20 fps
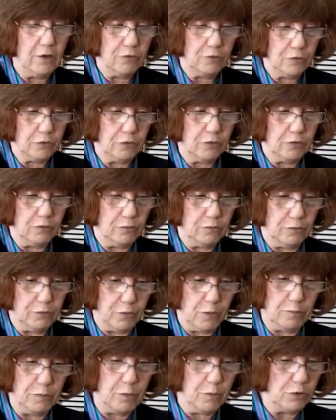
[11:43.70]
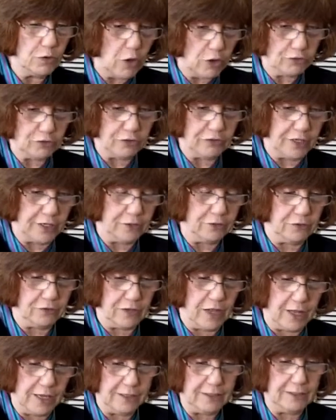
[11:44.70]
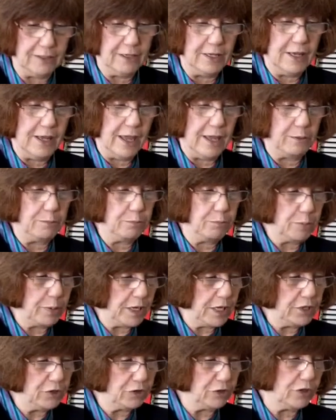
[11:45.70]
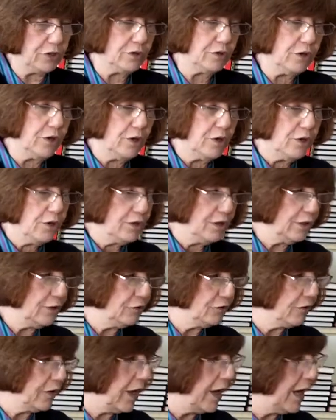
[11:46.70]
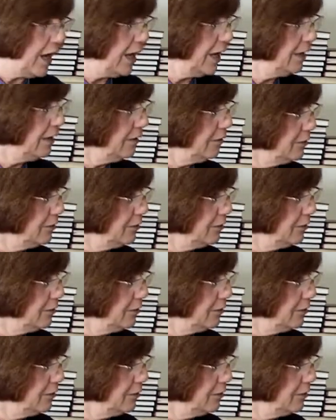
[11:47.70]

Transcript: from the Gnostic side, and Peter is a